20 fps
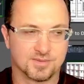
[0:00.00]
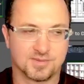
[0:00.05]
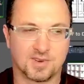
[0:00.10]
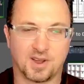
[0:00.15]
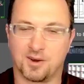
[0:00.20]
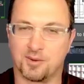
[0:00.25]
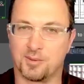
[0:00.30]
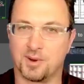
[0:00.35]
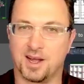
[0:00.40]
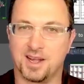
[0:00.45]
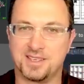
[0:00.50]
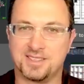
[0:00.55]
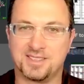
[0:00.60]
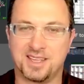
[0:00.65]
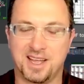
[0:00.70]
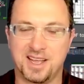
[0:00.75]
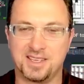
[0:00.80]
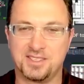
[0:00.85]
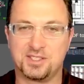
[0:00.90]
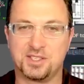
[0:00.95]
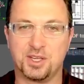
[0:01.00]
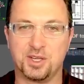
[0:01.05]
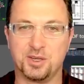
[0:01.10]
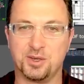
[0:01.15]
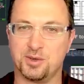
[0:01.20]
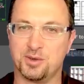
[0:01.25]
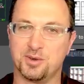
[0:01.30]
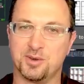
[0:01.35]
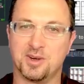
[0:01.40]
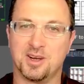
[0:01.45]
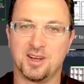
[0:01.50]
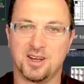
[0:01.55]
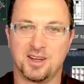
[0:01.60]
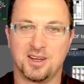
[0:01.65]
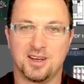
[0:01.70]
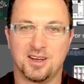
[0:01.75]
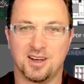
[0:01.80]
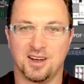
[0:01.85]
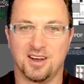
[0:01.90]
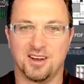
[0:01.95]
right, day 2
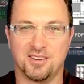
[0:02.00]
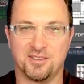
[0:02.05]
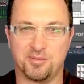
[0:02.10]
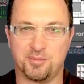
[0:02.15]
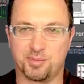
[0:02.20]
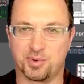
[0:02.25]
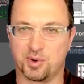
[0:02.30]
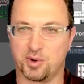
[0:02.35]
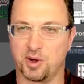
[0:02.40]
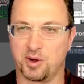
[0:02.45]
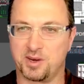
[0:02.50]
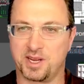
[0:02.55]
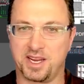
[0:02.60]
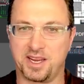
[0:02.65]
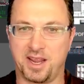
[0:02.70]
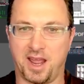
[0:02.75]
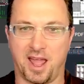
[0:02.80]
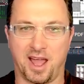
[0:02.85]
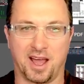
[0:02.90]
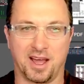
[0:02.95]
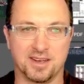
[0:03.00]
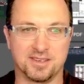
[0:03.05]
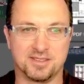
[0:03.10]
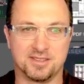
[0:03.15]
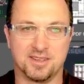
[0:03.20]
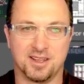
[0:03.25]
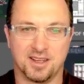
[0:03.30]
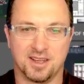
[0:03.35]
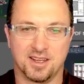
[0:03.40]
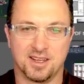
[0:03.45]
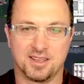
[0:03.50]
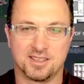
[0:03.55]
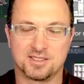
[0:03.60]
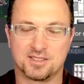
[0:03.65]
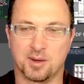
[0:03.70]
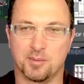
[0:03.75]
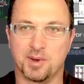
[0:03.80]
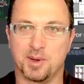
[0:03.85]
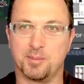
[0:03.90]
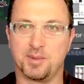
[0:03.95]
of ProgeCAD. So
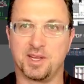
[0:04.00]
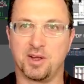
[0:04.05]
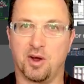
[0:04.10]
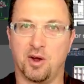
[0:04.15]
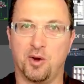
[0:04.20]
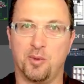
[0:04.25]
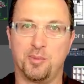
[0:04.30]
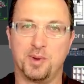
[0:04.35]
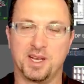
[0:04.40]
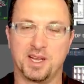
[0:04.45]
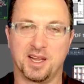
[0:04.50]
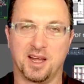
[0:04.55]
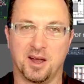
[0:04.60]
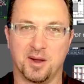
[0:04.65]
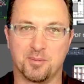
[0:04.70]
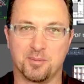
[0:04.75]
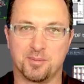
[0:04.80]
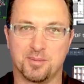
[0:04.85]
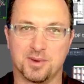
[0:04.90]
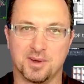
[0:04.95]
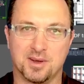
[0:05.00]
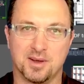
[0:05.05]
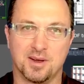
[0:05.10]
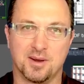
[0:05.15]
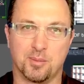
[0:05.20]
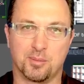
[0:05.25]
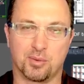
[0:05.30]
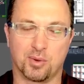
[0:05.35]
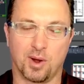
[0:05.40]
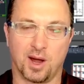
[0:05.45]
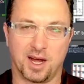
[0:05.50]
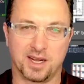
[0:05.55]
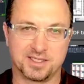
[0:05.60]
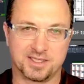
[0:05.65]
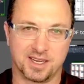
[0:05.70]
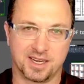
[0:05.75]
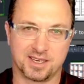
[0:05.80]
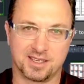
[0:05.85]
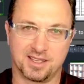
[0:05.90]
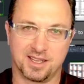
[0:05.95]
I'm going to be opening up a
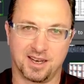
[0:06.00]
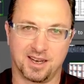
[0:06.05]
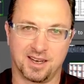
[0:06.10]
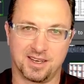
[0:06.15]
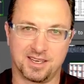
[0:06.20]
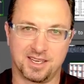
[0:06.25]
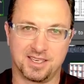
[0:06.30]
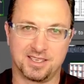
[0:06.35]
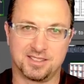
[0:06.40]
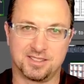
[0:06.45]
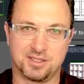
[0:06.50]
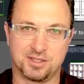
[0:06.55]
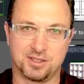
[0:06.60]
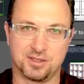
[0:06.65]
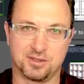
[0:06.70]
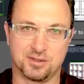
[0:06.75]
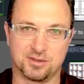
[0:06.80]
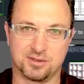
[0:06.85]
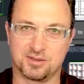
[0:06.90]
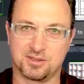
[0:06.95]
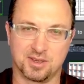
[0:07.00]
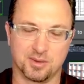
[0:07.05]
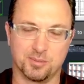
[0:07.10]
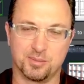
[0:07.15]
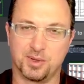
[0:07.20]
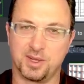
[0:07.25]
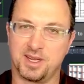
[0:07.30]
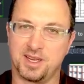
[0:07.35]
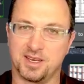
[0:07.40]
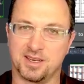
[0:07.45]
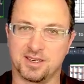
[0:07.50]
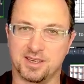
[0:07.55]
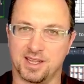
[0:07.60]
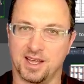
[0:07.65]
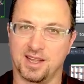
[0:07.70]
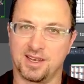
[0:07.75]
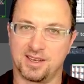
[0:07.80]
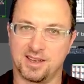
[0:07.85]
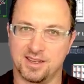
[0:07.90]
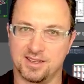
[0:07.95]
project that I need to complete and
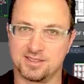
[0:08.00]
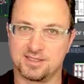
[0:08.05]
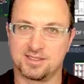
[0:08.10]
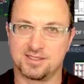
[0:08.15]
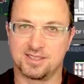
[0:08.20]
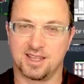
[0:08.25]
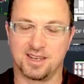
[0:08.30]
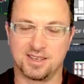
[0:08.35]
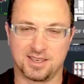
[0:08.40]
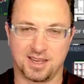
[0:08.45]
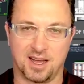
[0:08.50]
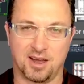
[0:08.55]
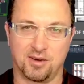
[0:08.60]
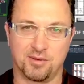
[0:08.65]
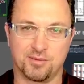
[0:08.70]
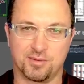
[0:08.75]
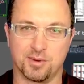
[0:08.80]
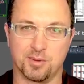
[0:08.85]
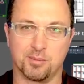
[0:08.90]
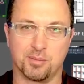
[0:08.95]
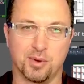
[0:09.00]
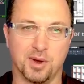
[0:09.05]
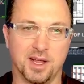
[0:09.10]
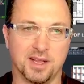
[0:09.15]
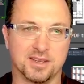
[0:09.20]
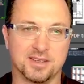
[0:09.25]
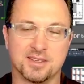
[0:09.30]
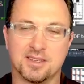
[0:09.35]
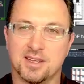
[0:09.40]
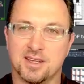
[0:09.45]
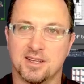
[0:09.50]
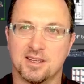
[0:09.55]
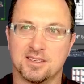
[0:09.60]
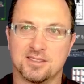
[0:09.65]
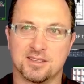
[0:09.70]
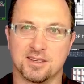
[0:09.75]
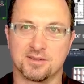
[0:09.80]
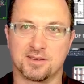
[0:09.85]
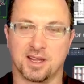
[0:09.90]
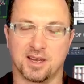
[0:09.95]
get sent out for print.
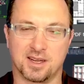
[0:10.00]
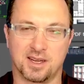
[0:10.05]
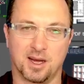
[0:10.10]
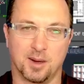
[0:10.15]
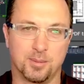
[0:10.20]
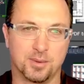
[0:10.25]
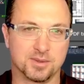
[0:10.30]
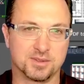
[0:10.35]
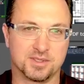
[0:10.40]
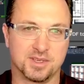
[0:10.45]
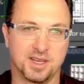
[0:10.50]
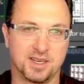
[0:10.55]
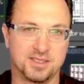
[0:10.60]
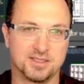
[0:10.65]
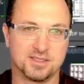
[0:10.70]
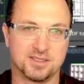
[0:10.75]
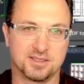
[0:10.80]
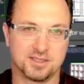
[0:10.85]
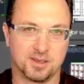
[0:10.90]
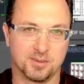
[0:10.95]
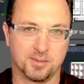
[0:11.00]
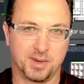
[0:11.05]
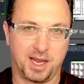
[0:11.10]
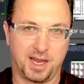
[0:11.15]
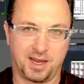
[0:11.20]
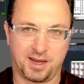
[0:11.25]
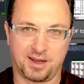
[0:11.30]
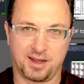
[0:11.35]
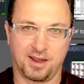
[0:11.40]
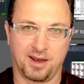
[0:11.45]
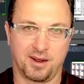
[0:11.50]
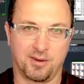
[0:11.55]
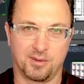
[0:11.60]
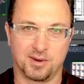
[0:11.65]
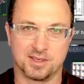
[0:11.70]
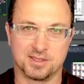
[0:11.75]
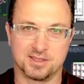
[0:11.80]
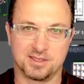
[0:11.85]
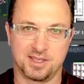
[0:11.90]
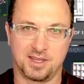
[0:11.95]
So I've got a couple changes to make, and I
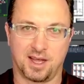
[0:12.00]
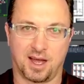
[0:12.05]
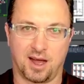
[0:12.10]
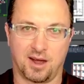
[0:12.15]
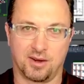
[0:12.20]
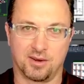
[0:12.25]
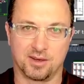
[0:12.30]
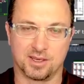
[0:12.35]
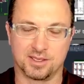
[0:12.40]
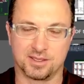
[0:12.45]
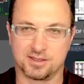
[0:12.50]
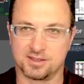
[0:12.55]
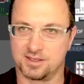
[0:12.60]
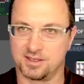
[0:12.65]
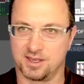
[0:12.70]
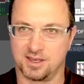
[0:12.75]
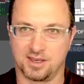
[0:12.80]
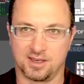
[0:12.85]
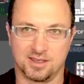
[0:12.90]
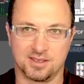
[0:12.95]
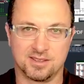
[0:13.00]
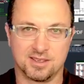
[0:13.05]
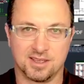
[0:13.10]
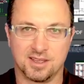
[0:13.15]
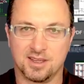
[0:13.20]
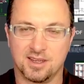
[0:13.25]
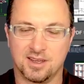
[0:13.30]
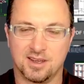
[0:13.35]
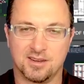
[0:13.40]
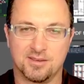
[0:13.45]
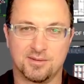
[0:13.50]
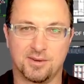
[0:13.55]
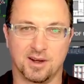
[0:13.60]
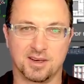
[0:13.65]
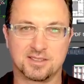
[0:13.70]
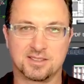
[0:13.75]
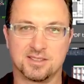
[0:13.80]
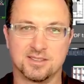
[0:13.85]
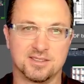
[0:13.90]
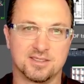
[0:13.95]
want to see how it
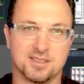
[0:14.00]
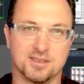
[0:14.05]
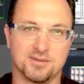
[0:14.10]
functions,